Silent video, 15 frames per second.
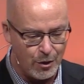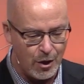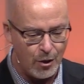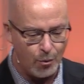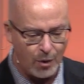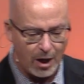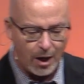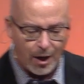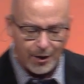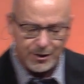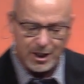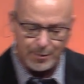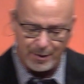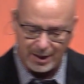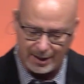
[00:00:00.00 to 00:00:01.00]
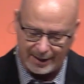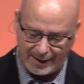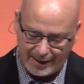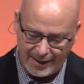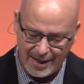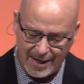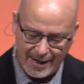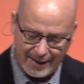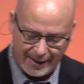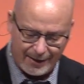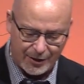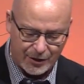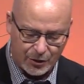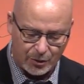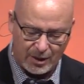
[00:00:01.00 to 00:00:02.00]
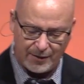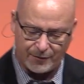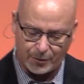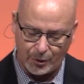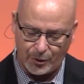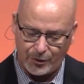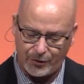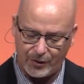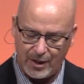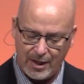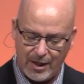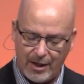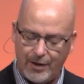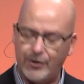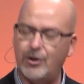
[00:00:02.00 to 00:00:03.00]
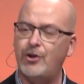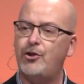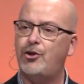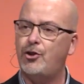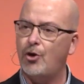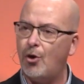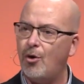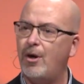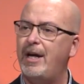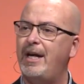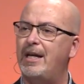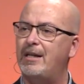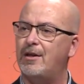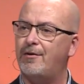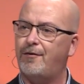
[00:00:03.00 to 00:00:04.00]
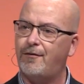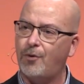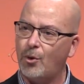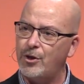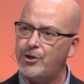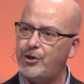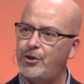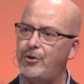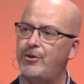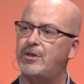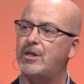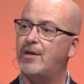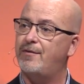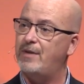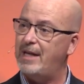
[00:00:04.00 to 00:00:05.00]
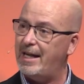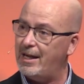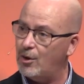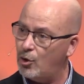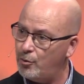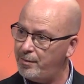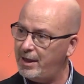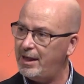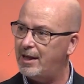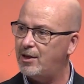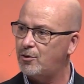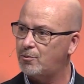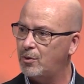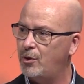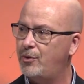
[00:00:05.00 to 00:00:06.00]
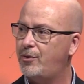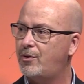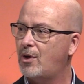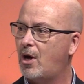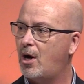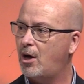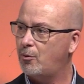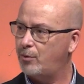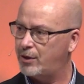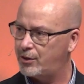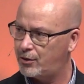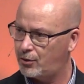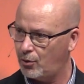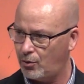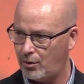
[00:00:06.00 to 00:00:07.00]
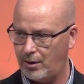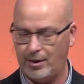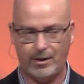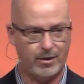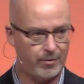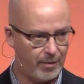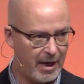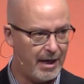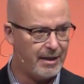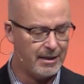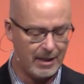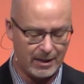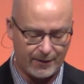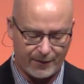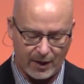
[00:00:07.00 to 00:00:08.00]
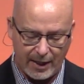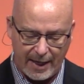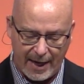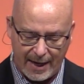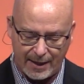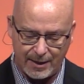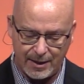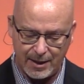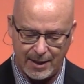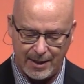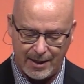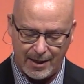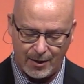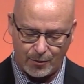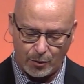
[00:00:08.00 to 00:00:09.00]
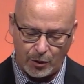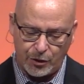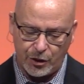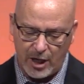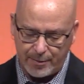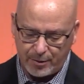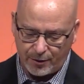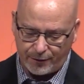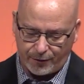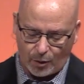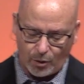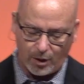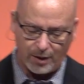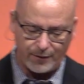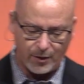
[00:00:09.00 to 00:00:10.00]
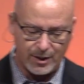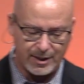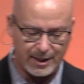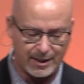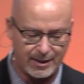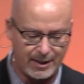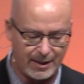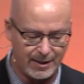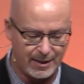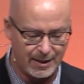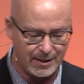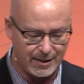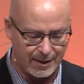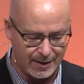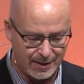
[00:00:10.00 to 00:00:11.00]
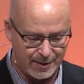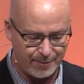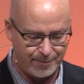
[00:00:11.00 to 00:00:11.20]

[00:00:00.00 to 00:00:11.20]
Well, ultimately, in the story of Ruth, the joy and the fortunes of Naomi and Ruth are restored, right? At the very end, Ruth chapter 4 and verse 16 says this.